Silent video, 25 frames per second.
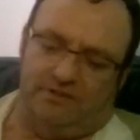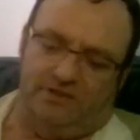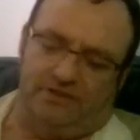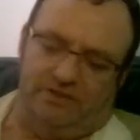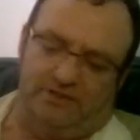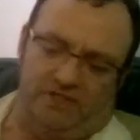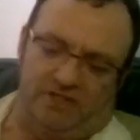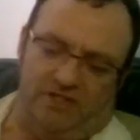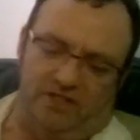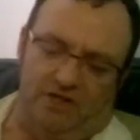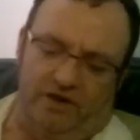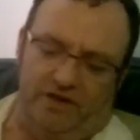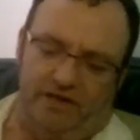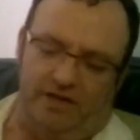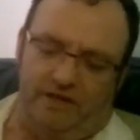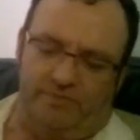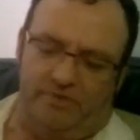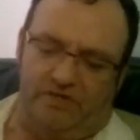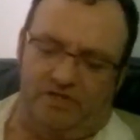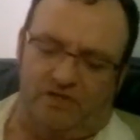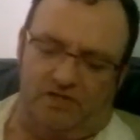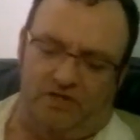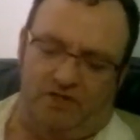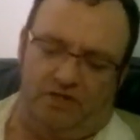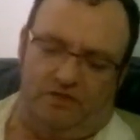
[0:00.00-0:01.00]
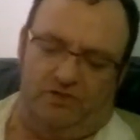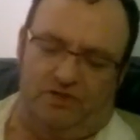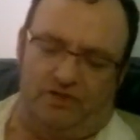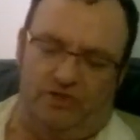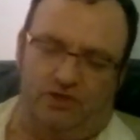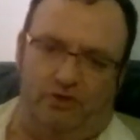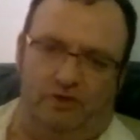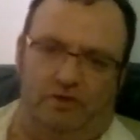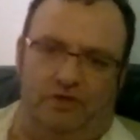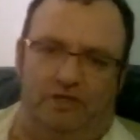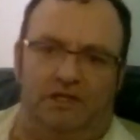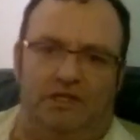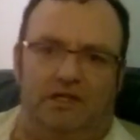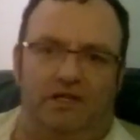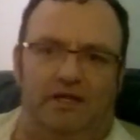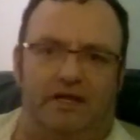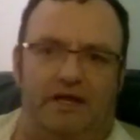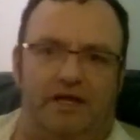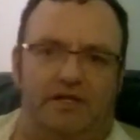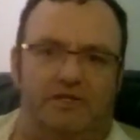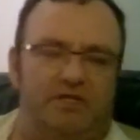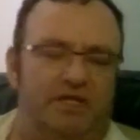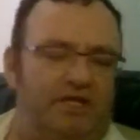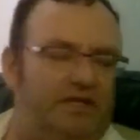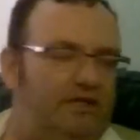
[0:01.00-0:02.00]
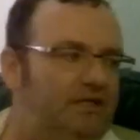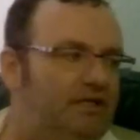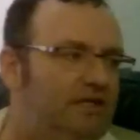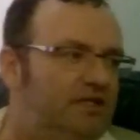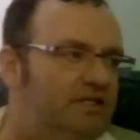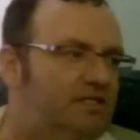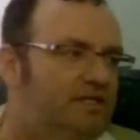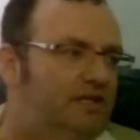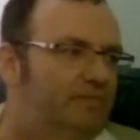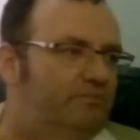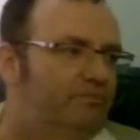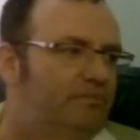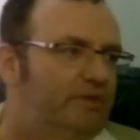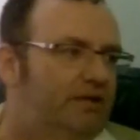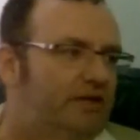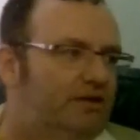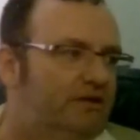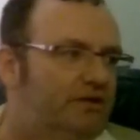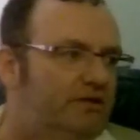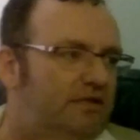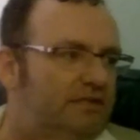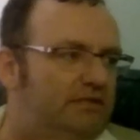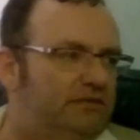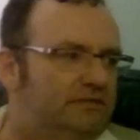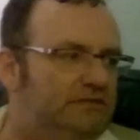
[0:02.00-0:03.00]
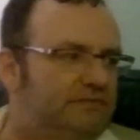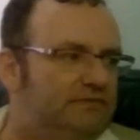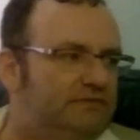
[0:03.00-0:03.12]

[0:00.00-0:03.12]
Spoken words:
Just the IWC and the Tudor. You can cash out and get something better, huh?